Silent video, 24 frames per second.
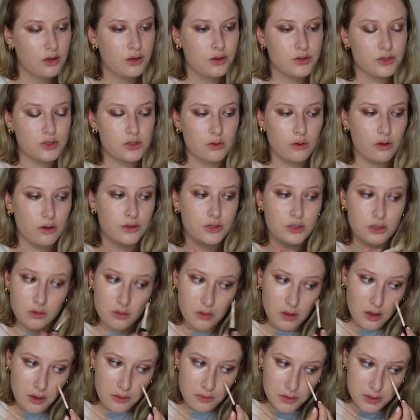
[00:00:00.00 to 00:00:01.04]
So I'll do
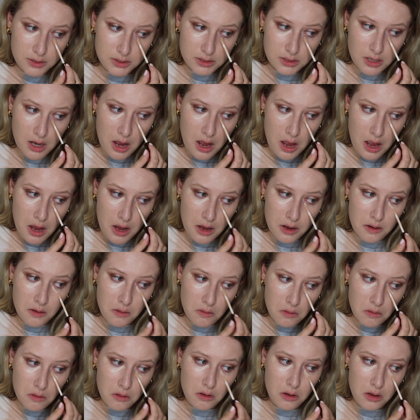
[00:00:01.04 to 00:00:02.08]
that on this side.
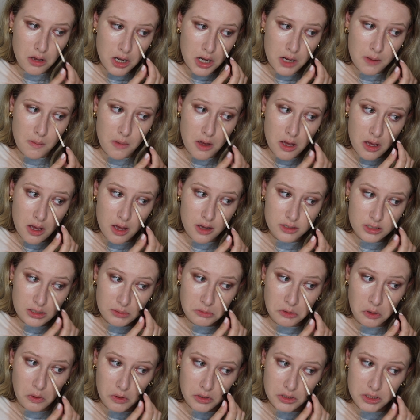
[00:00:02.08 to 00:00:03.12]
And I may end up
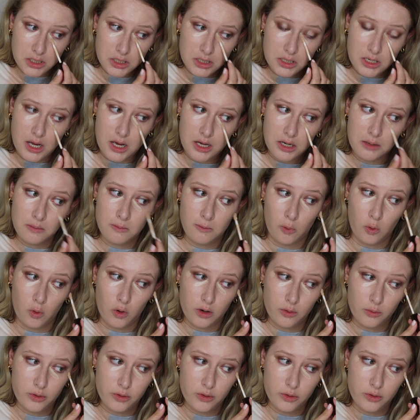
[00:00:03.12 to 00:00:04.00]
going in and adding more.